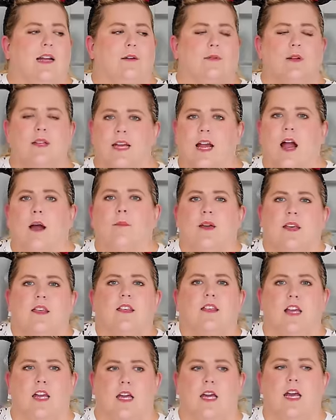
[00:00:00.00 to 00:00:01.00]
And it really got me
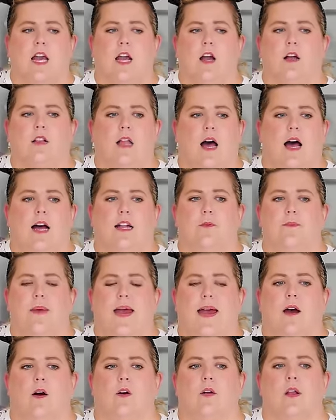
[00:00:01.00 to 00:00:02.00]
thinking a lot
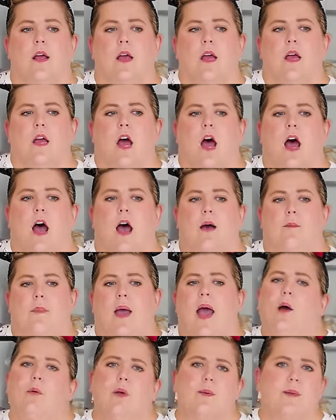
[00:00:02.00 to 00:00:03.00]
about
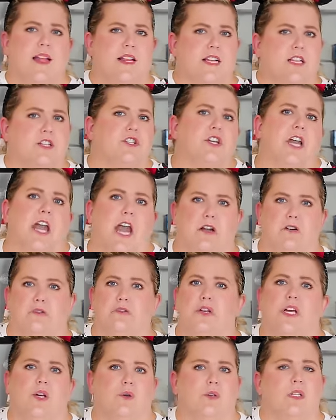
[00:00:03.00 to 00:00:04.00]
how we make this channel
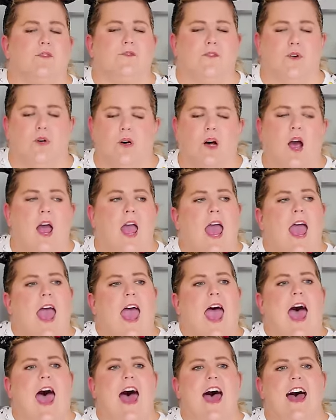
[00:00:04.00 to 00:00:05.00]
useful.
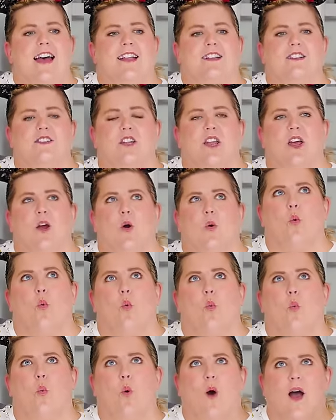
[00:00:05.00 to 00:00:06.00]
And
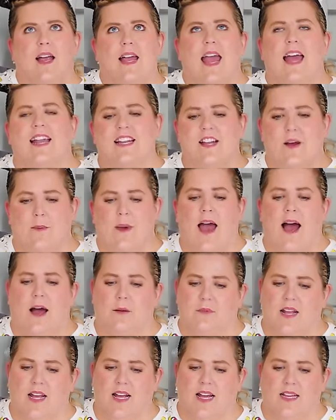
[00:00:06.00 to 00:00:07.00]
what ended up
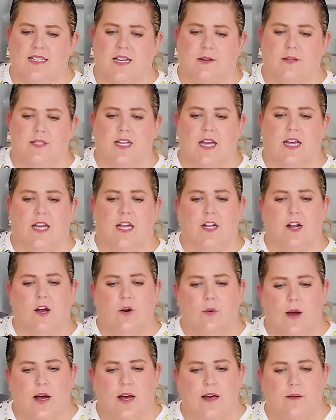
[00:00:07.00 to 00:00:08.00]
happening is I was like, you know
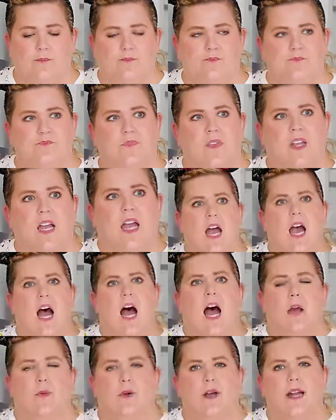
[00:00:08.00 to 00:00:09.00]
what?
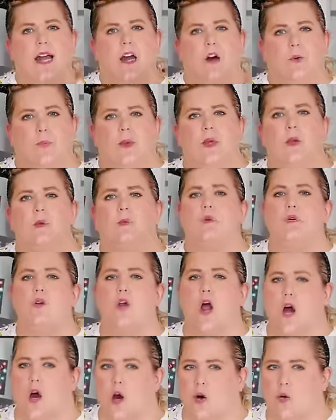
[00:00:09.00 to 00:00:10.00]
I wanna help you
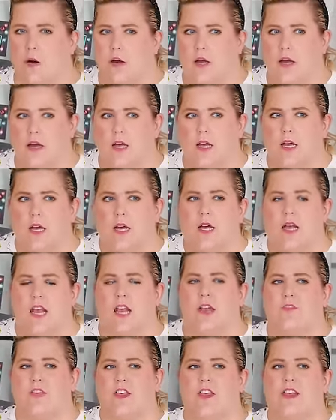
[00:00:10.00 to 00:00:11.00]
know if